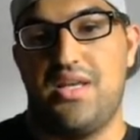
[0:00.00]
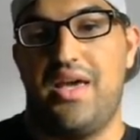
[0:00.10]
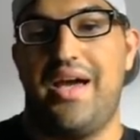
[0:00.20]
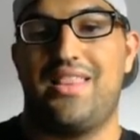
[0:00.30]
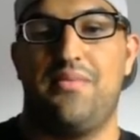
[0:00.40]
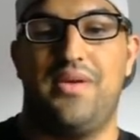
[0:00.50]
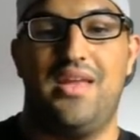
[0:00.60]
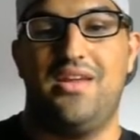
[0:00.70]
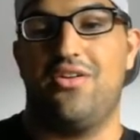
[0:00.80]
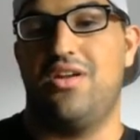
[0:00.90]
At the
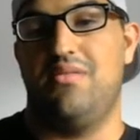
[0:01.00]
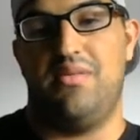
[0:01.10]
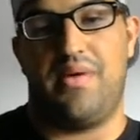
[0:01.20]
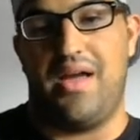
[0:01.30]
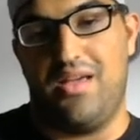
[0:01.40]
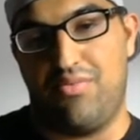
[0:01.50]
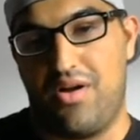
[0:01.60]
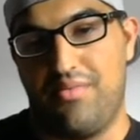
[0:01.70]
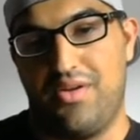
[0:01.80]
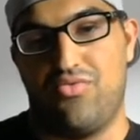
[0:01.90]
beginning, you're going to be buying
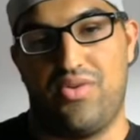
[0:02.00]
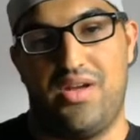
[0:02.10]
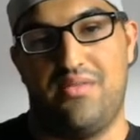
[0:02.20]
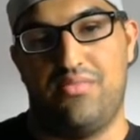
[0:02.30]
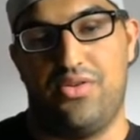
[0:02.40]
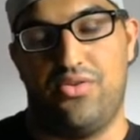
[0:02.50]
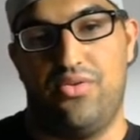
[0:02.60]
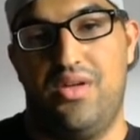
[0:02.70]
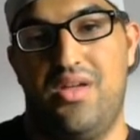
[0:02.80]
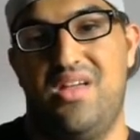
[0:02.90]
probably green and blue,
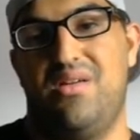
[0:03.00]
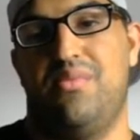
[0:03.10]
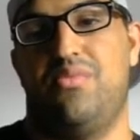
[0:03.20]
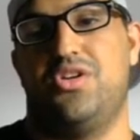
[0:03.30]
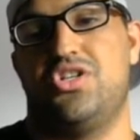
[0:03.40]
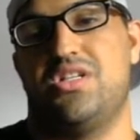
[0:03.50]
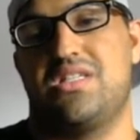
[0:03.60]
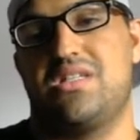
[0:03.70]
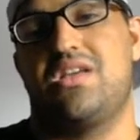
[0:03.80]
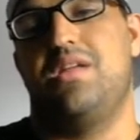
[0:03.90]
which
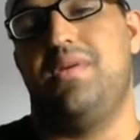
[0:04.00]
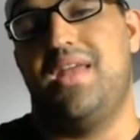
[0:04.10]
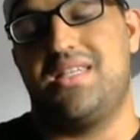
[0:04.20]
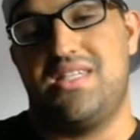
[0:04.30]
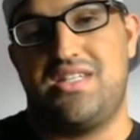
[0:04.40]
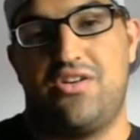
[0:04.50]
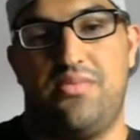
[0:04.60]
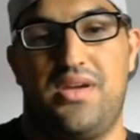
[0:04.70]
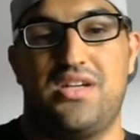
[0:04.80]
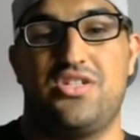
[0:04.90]
is going to be necessary
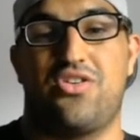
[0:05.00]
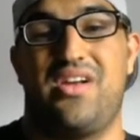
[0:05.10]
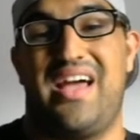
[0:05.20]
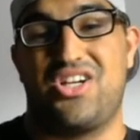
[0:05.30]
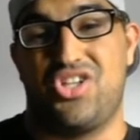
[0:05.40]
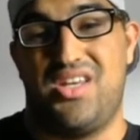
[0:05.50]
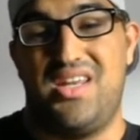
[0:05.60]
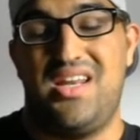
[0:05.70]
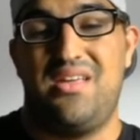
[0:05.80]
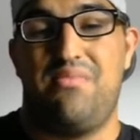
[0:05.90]
because you're going to actually
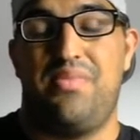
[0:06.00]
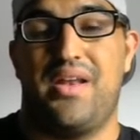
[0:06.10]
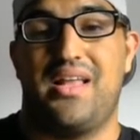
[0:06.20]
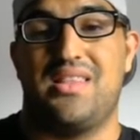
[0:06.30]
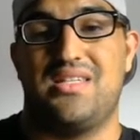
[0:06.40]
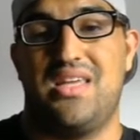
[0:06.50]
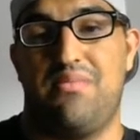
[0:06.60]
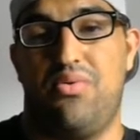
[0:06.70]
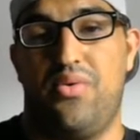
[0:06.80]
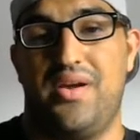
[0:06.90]
need it, but at the same
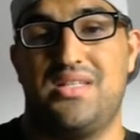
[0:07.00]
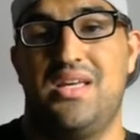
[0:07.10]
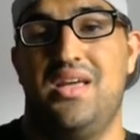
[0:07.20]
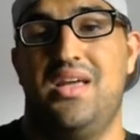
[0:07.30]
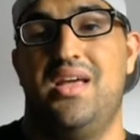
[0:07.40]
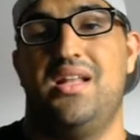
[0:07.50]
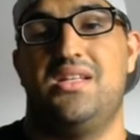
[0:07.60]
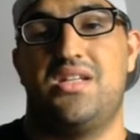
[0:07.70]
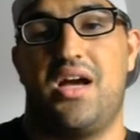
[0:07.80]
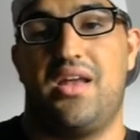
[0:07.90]
point, it's
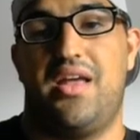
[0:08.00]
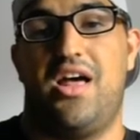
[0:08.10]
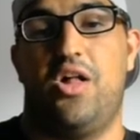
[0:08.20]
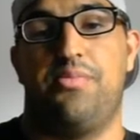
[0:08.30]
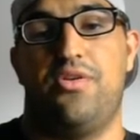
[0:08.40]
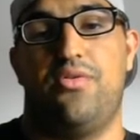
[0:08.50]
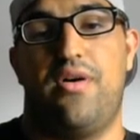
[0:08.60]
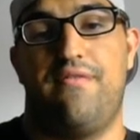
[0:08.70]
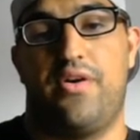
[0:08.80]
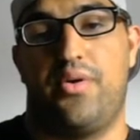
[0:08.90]
not going to help you a
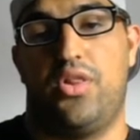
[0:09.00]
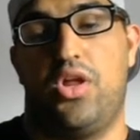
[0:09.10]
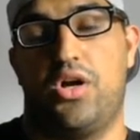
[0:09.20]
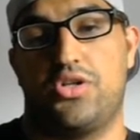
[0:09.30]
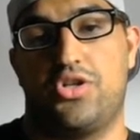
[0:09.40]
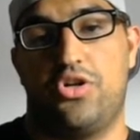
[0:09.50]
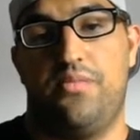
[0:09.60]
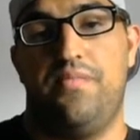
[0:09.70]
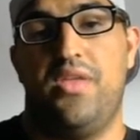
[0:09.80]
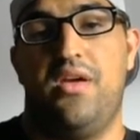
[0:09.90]
very long
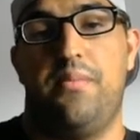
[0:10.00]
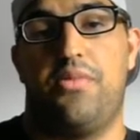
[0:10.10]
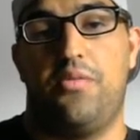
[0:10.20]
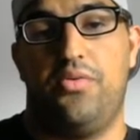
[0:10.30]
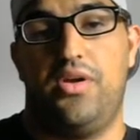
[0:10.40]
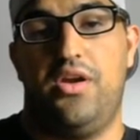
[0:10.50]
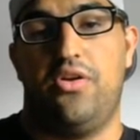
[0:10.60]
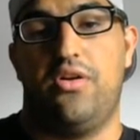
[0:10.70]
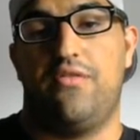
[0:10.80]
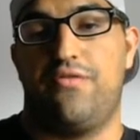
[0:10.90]
term. Purple
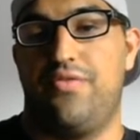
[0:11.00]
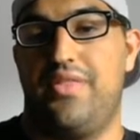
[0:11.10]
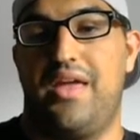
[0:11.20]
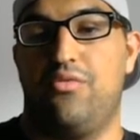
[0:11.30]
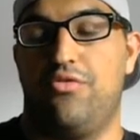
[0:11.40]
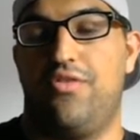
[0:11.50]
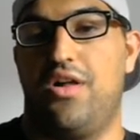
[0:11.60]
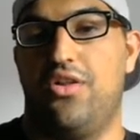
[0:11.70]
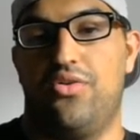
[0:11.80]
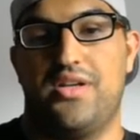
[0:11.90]
gear then will
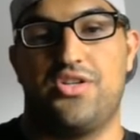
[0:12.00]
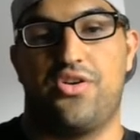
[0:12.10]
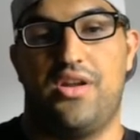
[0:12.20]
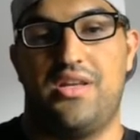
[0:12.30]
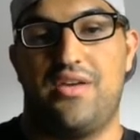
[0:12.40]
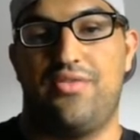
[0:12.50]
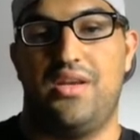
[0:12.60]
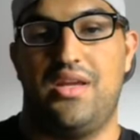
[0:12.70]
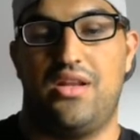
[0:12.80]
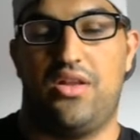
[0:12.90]
follow, as you're going to definitely
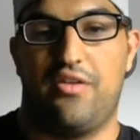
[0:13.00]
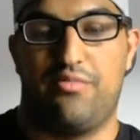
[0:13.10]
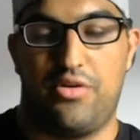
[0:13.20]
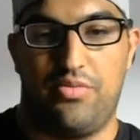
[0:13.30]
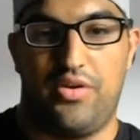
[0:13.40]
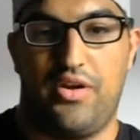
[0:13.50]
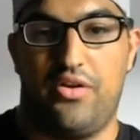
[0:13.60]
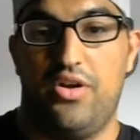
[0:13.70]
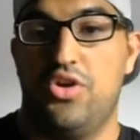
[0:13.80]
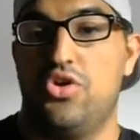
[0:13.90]
need a lot of purple gear.
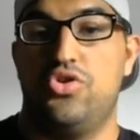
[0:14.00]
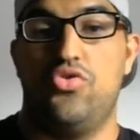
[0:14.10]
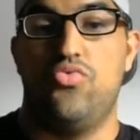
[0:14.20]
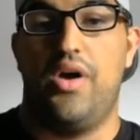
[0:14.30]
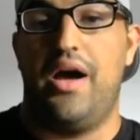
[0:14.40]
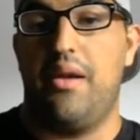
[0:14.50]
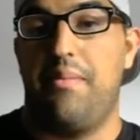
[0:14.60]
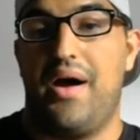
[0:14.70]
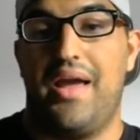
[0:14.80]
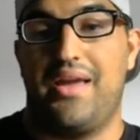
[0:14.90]
Do not
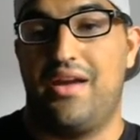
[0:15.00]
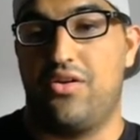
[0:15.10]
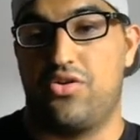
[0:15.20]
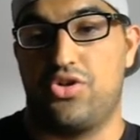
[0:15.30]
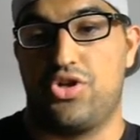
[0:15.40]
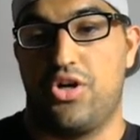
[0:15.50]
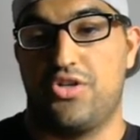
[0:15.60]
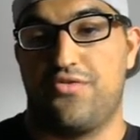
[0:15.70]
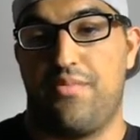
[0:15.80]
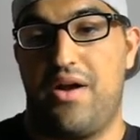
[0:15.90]
buy character shards
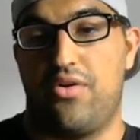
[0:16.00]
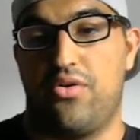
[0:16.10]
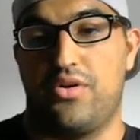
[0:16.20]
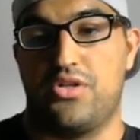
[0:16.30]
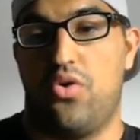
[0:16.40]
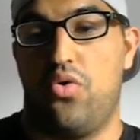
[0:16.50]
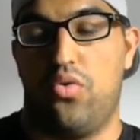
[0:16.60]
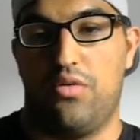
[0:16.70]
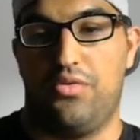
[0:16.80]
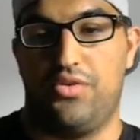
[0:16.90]
for power cores.
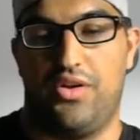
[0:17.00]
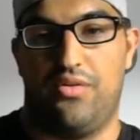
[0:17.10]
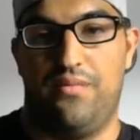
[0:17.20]
Horrible deal.